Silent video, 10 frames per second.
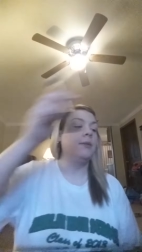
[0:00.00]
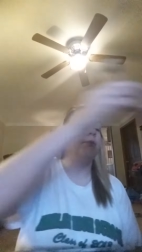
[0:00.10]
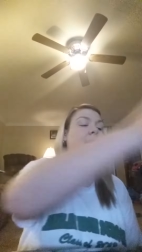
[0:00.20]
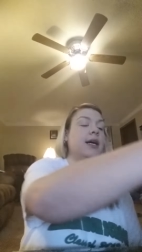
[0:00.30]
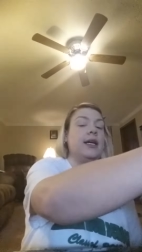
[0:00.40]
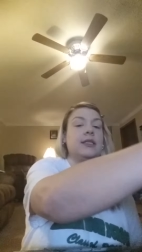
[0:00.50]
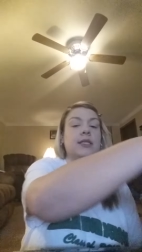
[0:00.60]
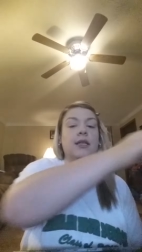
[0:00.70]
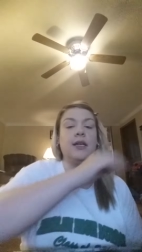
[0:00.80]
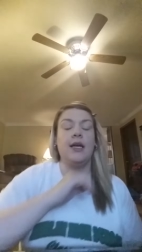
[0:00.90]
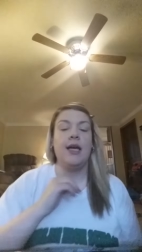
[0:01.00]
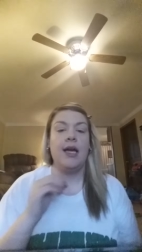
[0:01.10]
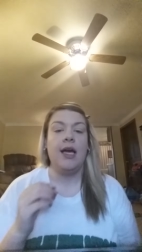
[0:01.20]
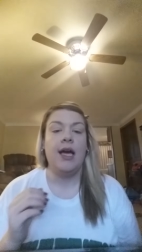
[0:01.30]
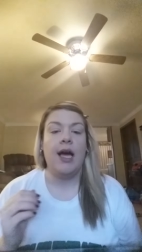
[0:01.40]
but
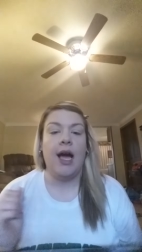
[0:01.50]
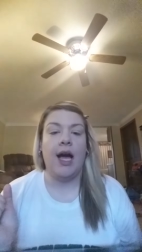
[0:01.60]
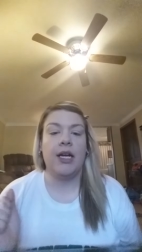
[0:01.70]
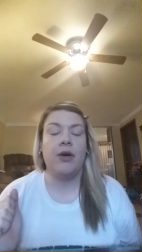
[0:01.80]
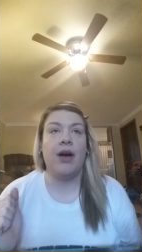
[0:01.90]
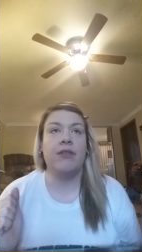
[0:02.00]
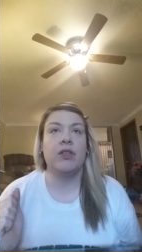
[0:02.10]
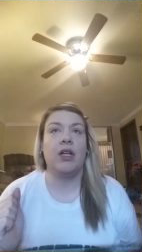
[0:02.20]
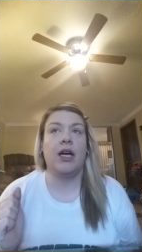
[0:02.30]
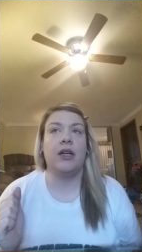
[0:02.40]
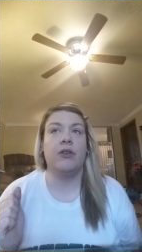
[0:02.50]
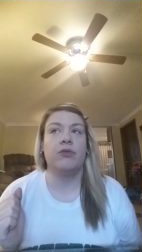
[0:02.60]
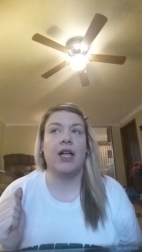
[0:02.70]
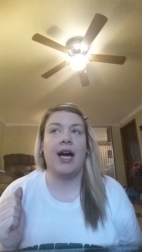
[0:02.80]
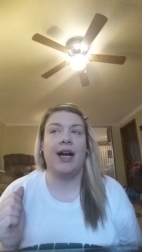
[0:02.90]
I do have a lot
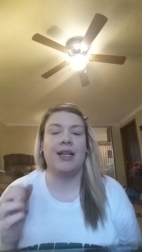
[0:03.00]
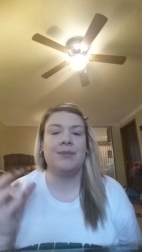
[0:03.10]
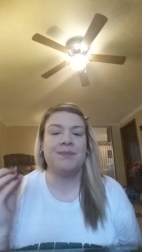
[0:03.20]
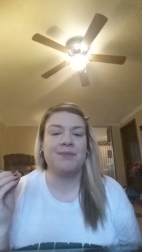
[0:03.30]
of like